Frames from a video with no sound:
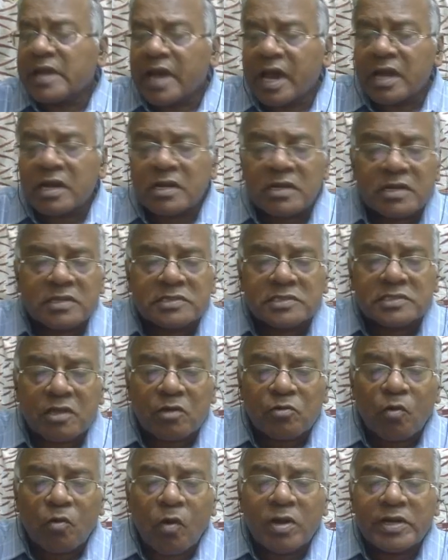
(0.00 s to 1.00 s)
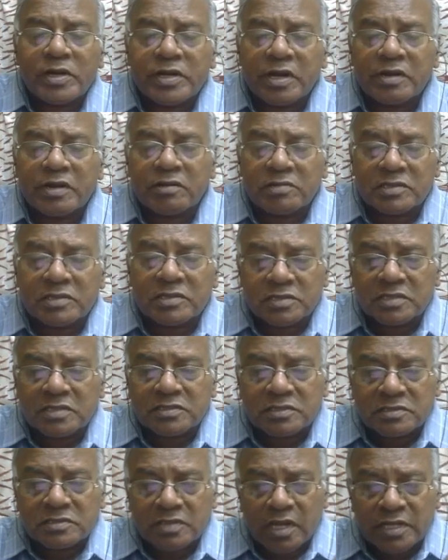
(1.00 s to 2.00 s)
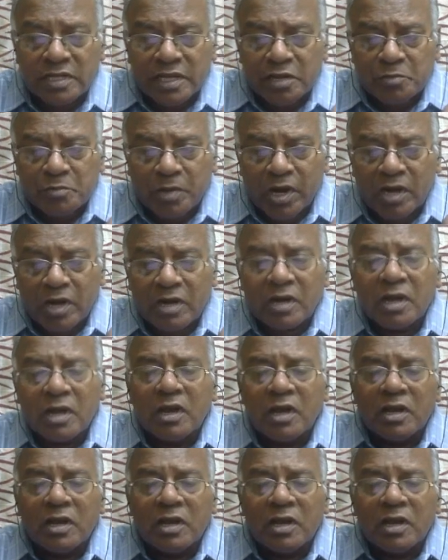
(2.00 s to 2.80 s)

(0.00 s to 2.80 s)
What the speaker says: characteristics of qualitative research is nothing but